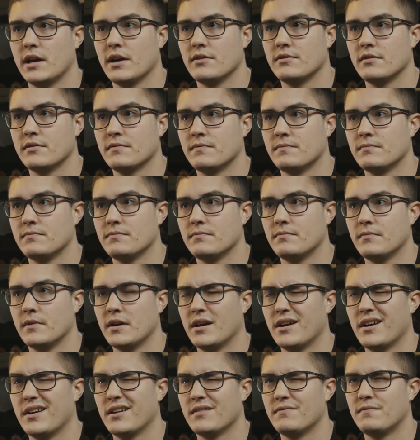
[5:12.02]
Yeah, they're
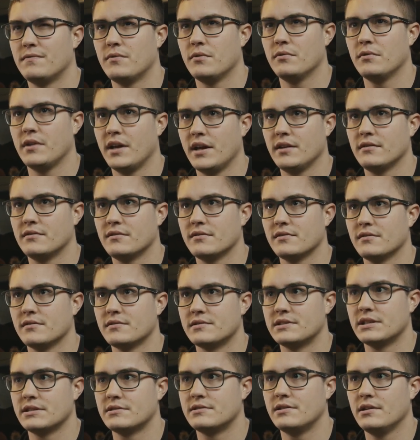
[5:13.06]
full length,
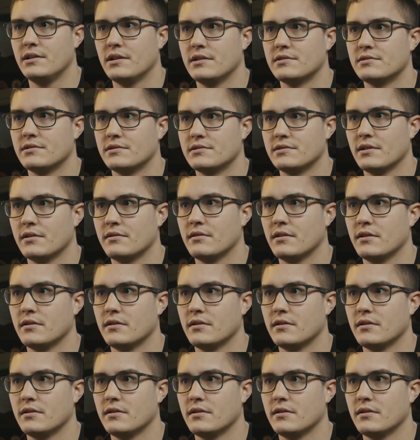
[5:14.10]
16 inches, I think.